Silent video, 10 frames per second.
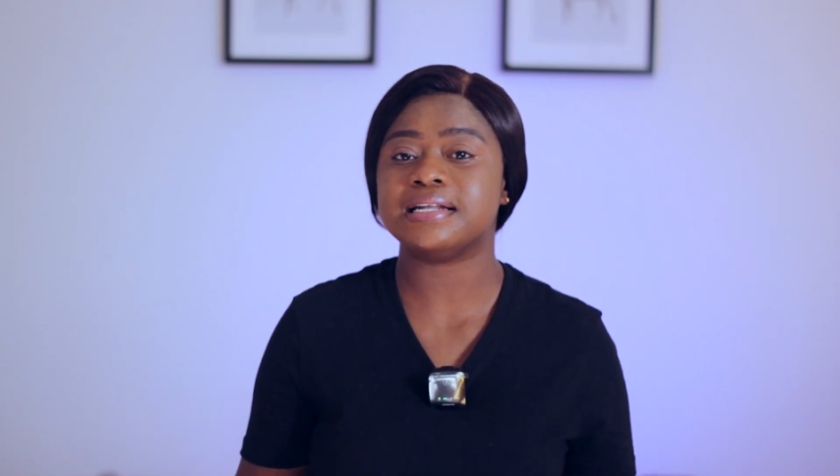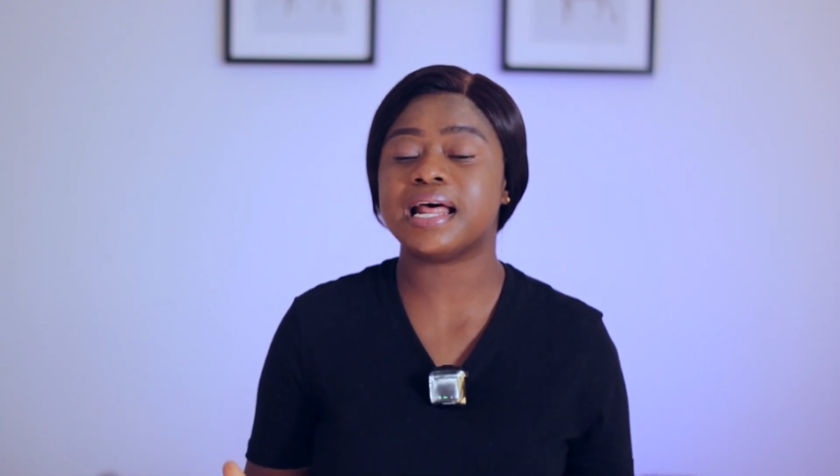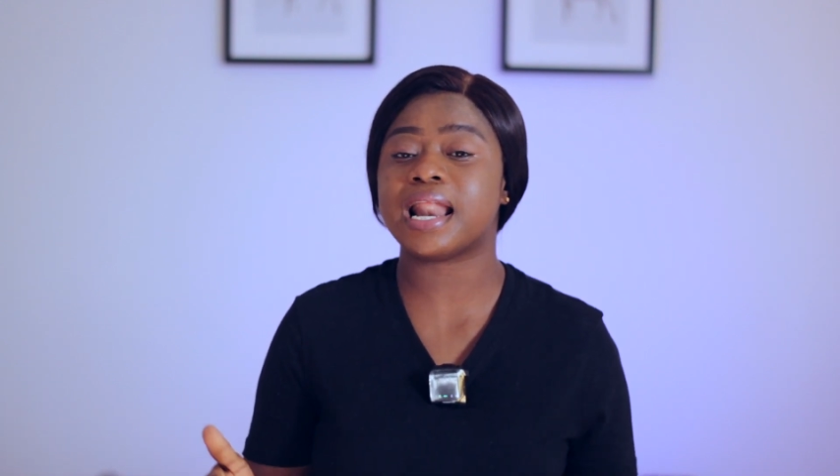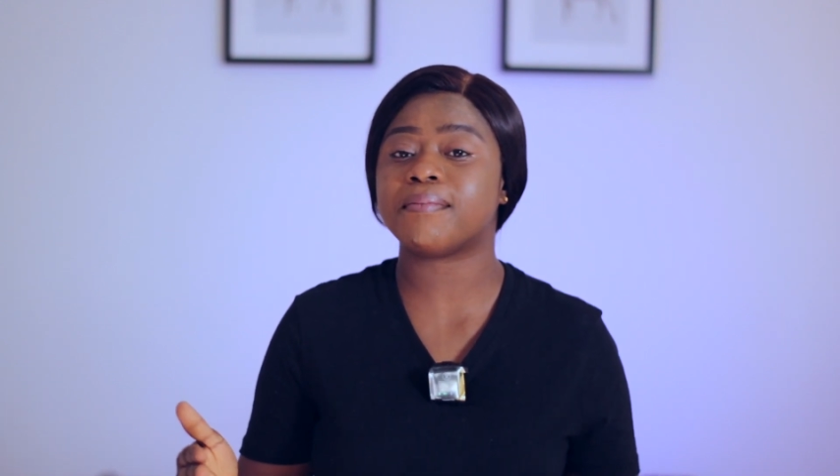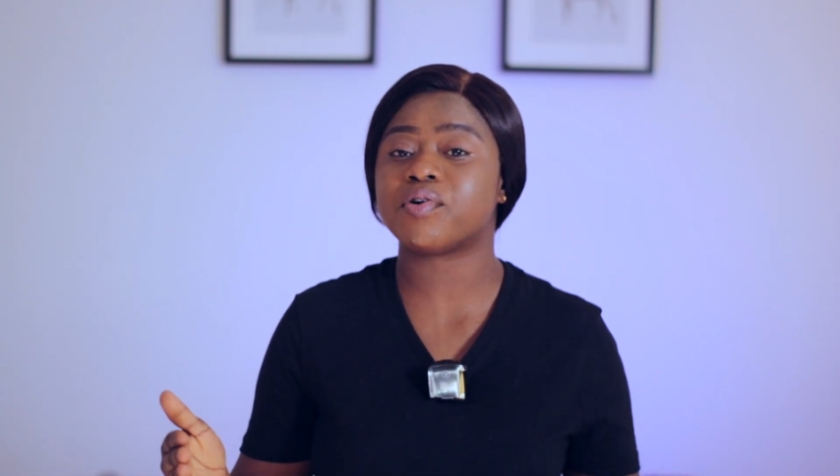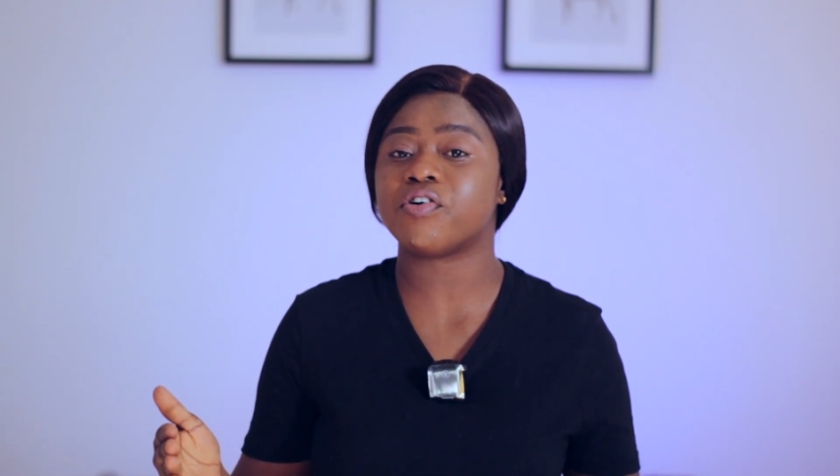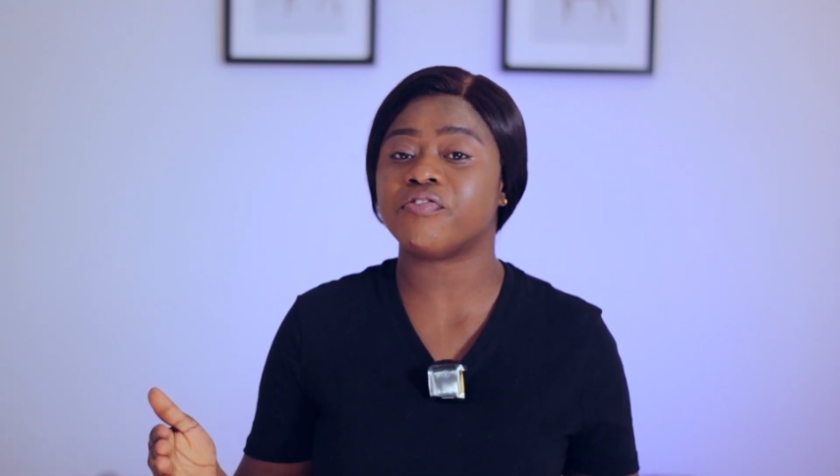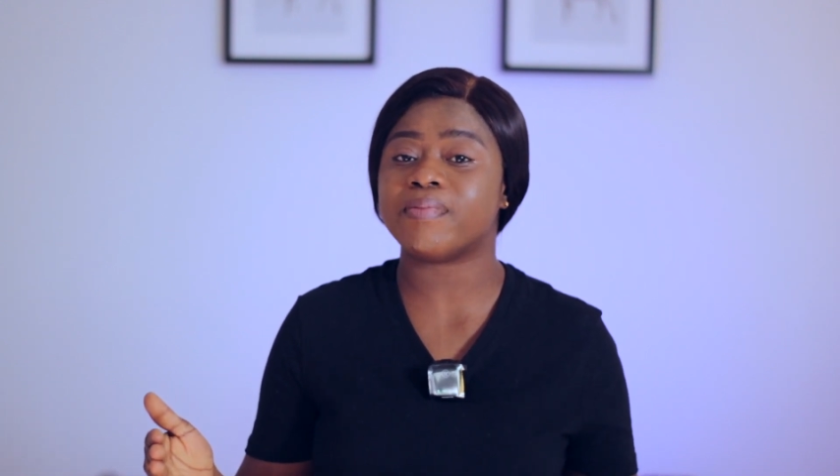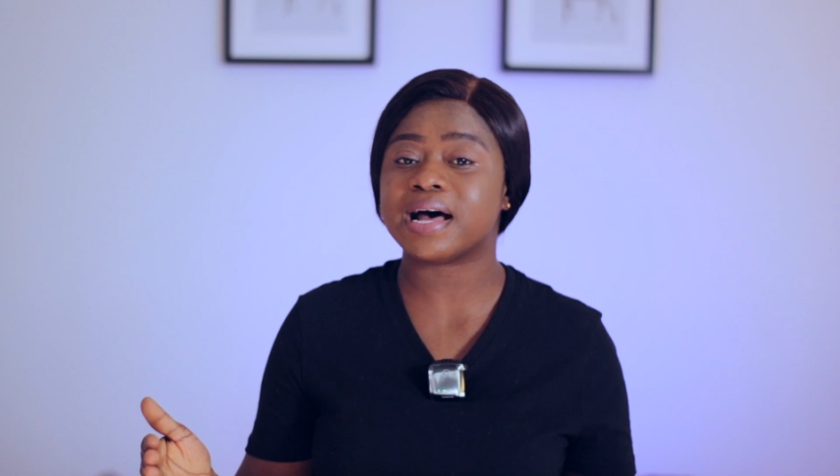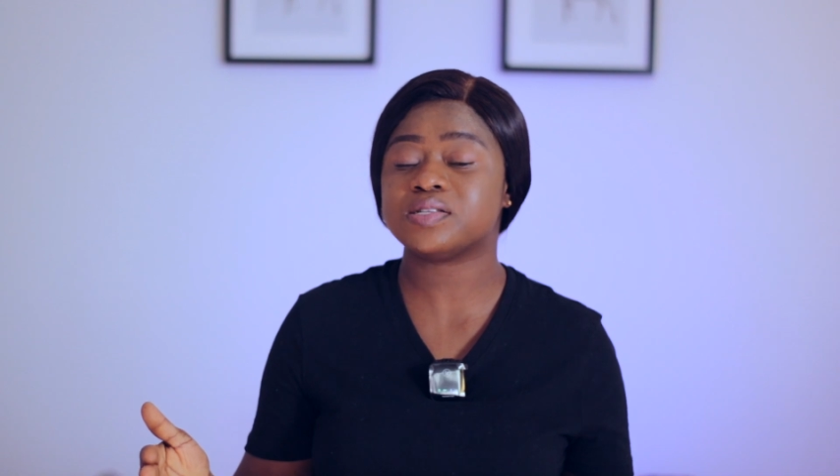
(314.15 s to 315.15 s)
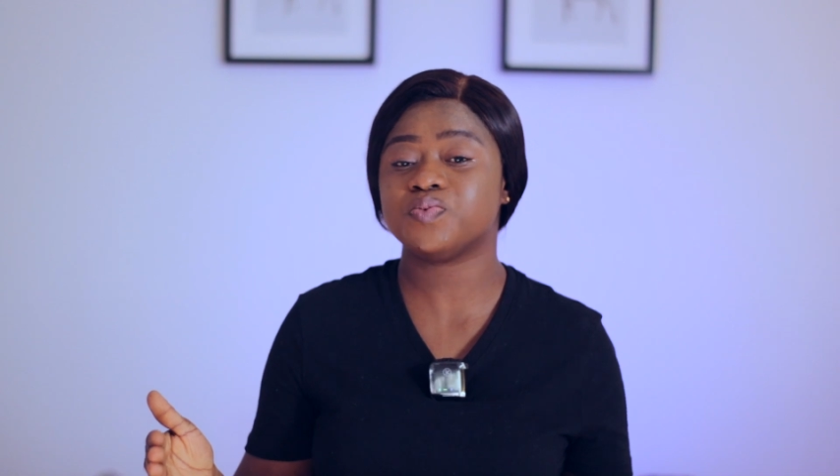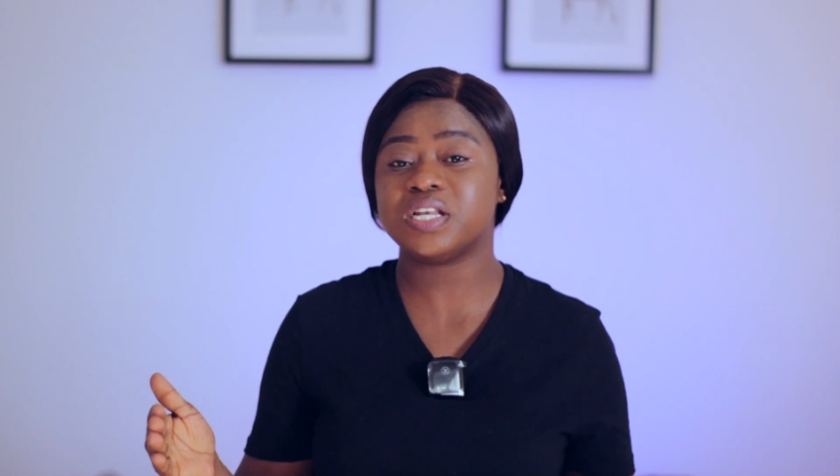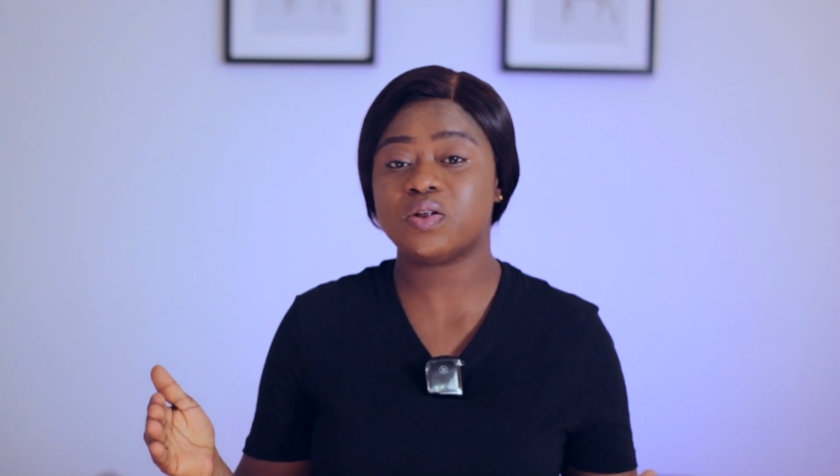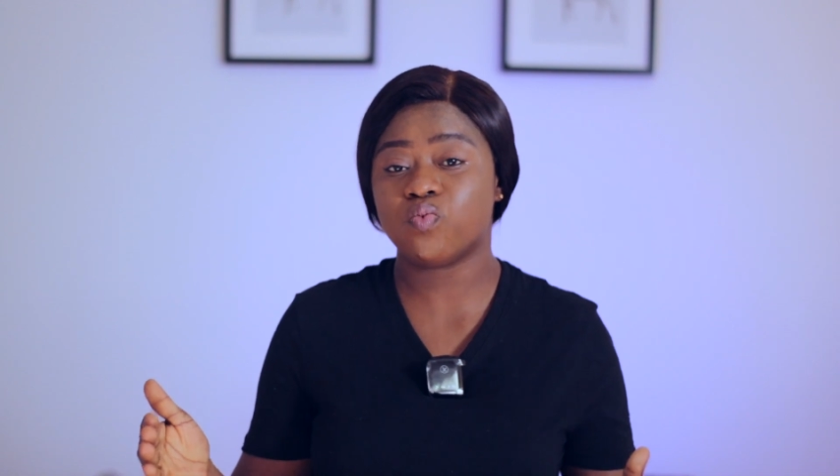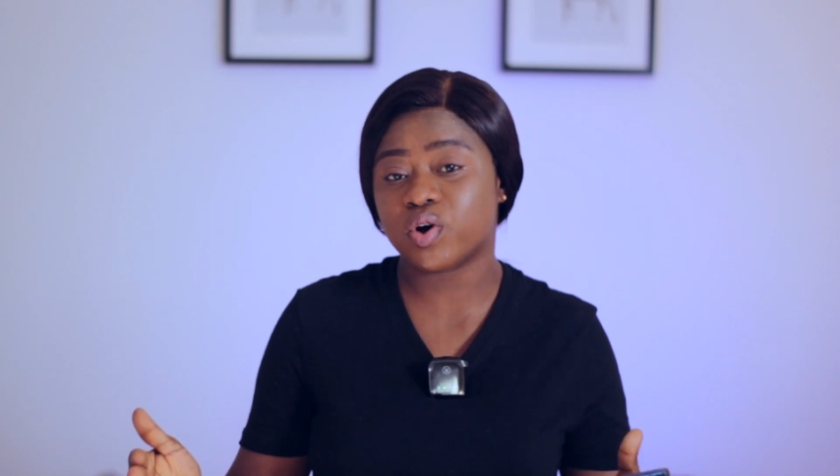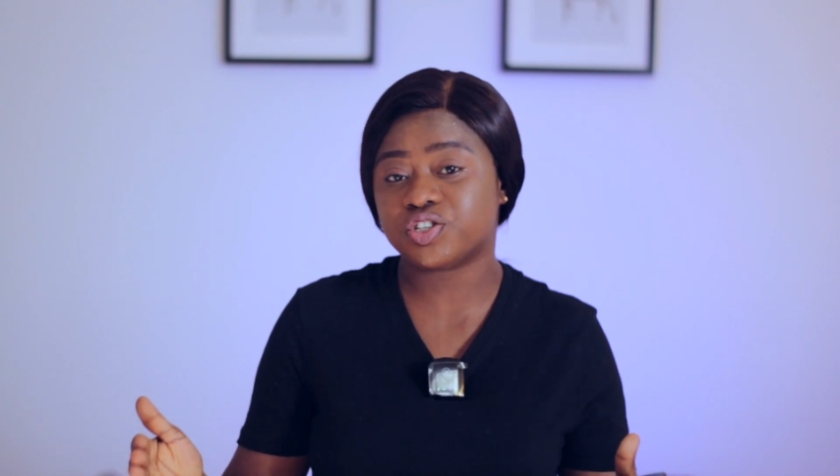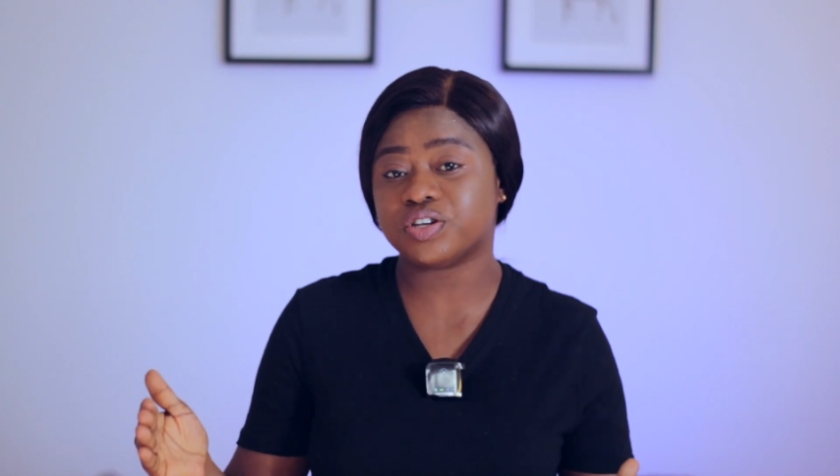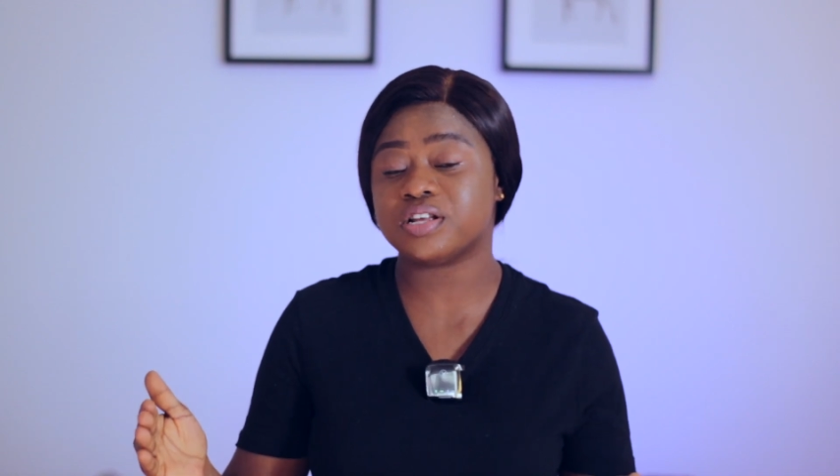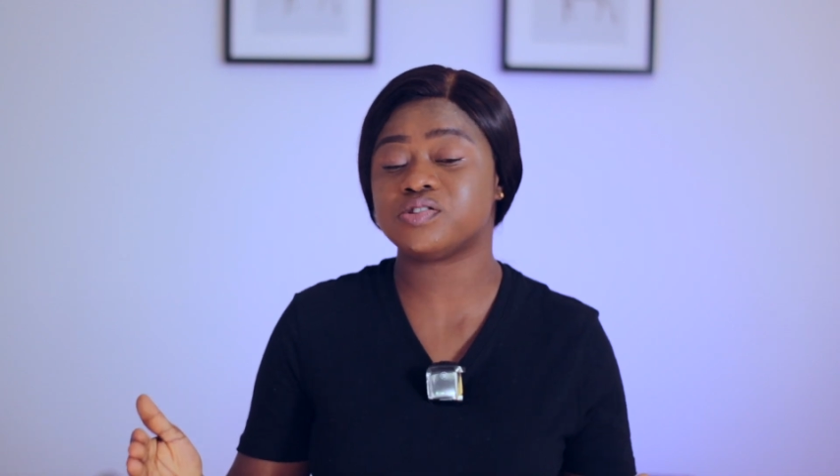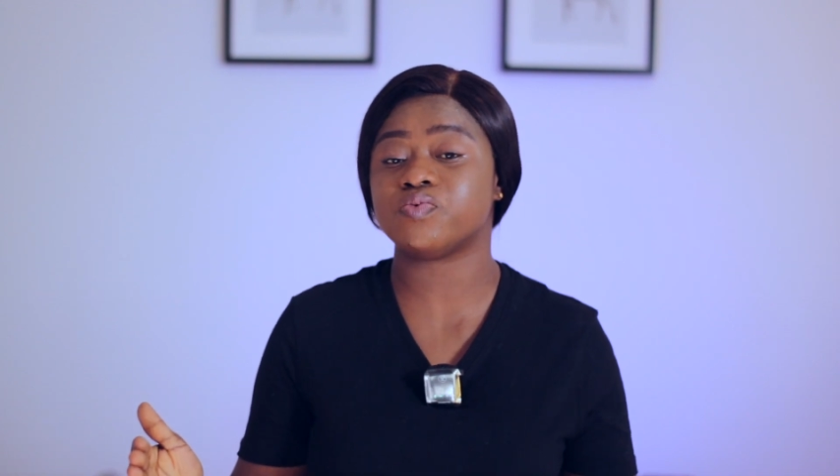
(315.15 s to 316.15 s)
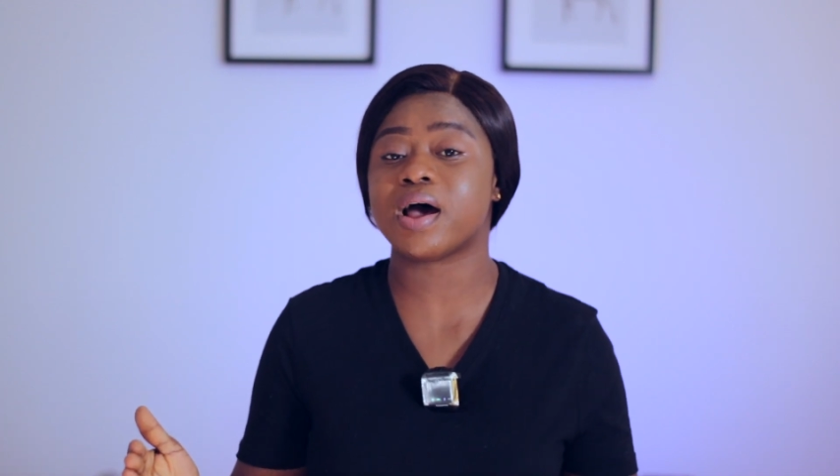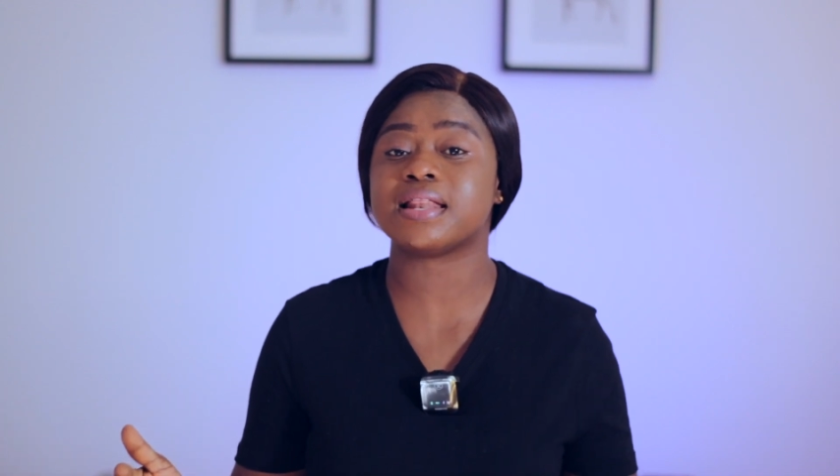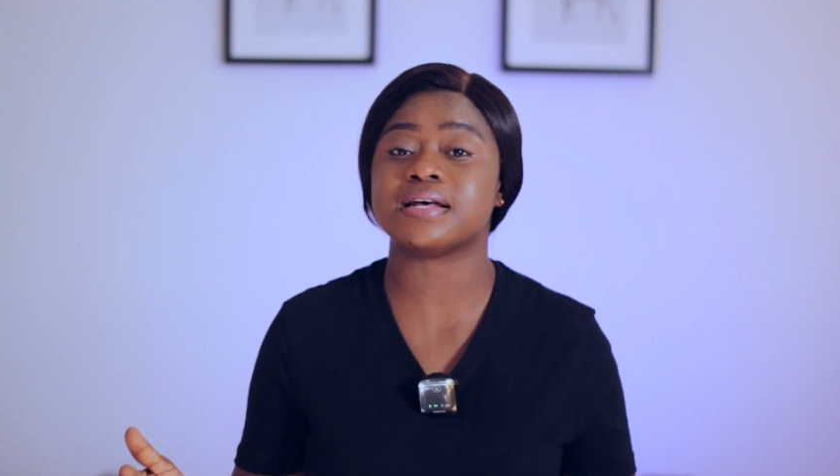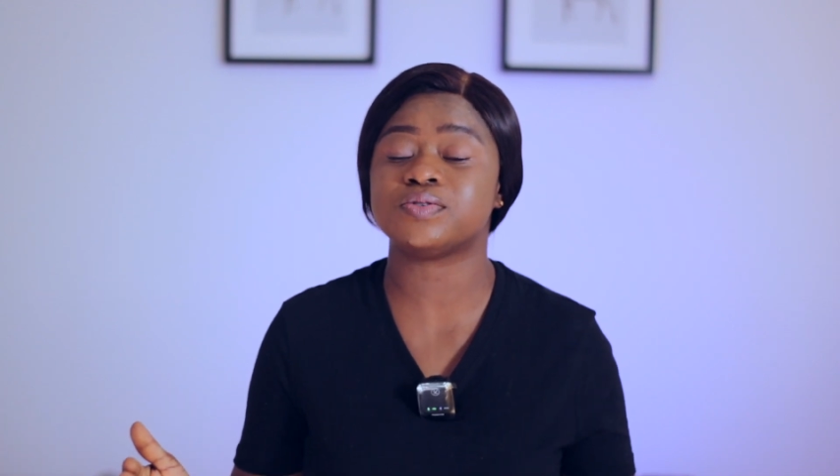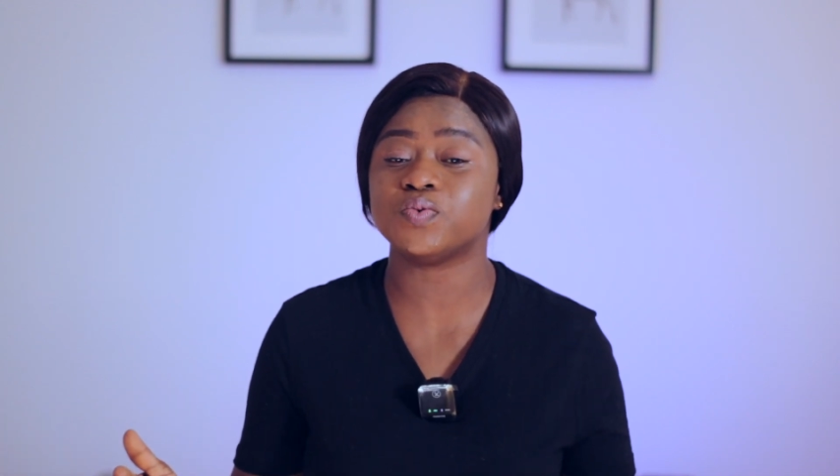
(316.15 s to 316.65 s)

the number of months within which you need to write the